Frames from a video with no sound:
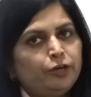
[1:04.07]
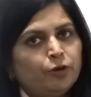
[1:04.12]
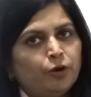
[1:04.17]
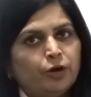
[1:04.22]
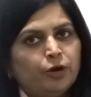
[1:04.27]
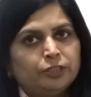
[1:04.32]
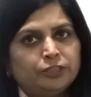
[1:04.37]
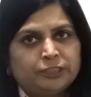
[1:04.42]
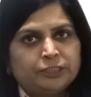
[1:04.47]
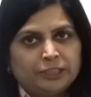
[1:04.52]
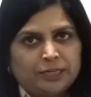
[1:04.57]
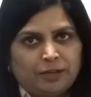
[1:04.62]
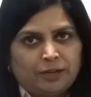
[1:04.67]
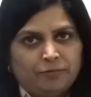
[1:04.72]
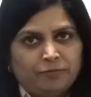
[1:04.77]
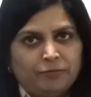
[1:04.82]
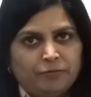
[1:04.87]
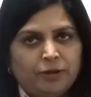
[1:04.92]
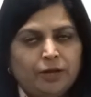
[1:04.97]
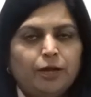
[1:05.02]

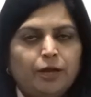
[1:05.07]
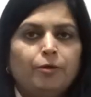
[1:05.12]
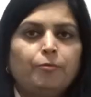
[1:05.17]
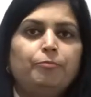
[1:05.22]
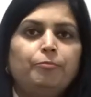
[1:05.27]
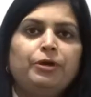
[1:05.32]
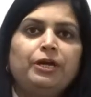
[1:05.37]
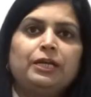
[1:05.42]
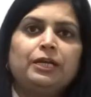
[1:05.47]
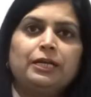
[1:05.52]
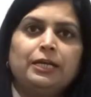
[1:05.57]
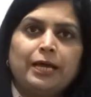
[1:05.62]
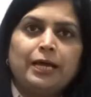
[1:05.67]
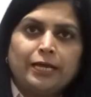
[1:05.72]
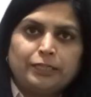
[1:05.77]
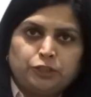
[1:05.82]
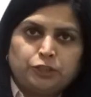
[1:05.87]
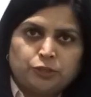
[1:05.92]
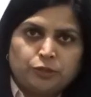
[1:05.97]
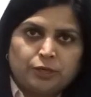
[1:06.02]
yourself. Be
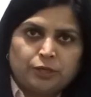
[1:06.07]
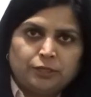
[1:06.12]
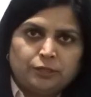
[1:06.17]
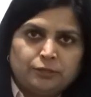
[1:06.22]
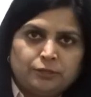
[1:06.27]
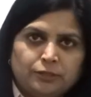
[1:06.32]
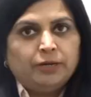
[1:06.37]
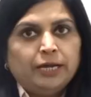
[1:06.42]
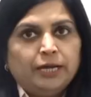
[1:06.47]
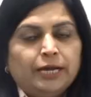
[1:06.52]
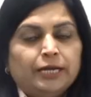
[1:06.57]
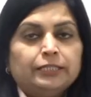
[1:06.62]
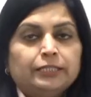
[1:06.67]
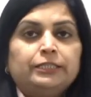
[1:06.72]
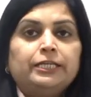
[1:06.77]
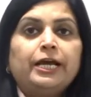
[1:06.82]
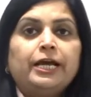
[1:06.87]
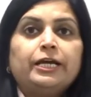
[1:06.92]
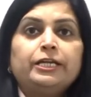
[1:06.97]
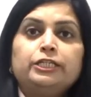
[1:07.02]
natural.
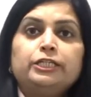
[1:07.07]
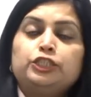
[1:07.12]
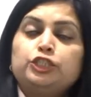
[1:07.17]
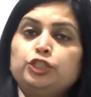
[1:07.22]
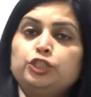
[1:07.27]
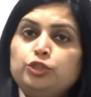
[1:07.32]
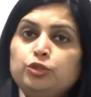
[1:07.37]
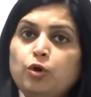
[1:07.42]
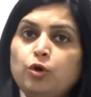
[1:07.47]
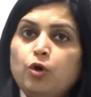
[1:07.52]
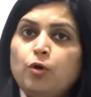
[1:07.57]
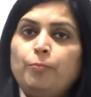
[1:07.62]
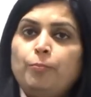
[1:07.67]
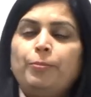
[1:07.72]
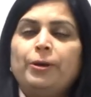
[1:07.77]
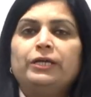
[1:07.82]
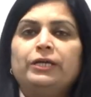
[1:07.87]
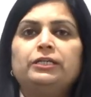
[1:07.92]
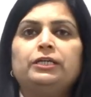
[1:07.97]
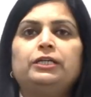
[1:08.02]
There is no
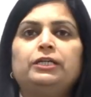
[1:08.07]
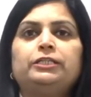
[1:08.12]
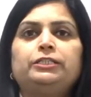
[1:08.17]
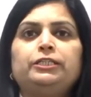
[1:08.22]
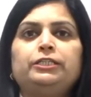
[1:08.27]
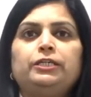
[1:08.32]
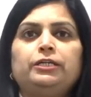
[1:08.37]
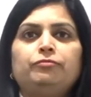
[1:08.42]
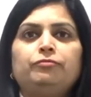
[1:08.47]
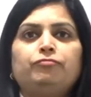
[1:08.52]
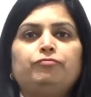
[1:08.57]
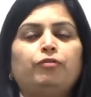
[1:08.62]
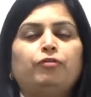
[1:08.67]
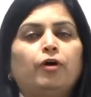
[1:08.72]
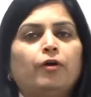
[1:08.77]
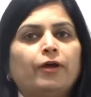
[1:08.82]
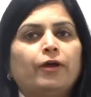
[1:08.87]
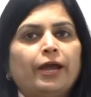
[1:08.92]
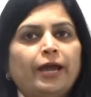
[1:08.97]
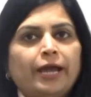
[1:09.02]
penalty
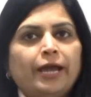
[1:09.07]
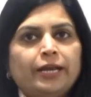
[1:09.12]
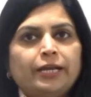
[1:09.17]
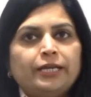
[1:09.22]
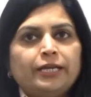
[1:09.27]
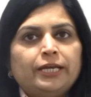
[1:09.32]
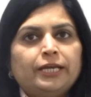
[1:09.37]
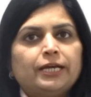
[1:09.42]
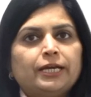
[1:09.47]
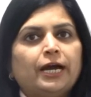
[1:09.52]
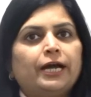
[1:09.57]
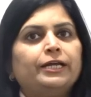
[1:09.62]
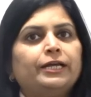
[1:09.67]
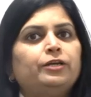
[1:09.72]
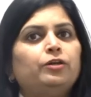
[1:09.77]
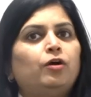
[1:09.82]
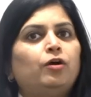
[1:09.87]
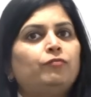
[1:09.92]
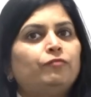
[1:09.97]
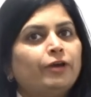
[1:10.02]
for any
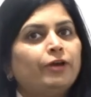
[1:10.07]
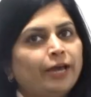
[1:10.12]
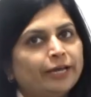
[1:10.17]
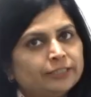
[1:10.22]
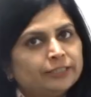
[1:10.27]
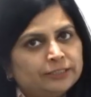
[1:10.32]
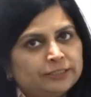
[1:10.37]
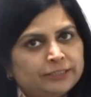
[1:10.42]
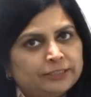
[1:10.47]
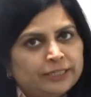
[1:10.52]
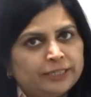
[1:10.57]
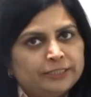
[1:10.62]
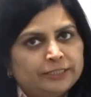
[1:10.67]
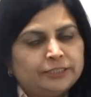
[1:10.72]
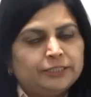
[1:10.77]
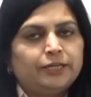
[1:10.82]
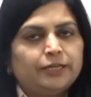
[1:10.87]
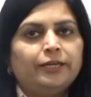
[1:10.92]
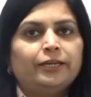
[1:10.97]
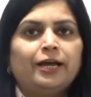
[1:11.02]
kind of
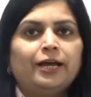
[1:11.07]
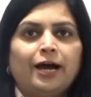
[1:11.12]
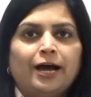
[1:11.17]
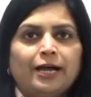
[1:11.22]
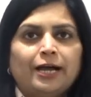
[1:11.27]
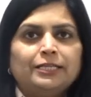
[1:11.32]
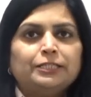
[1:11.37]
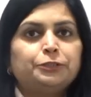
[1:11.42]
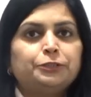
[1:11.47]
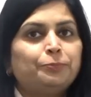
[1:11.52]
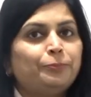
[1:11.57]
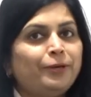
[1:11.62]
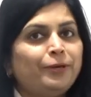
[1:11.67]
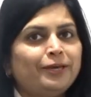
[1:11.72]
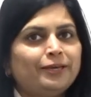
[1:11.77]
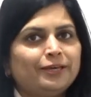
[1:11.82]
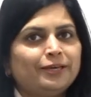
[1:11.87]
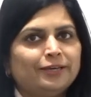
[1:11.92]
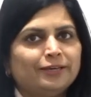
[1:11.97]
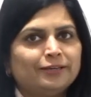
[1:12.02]
accent in IELTS
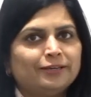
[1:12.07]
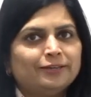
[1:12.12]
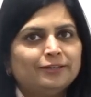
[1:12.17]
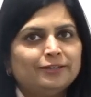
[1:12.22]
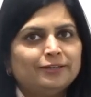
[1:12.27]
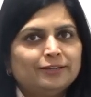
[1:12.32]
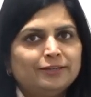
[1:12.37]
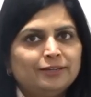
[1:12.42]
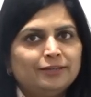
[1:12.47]
speaking.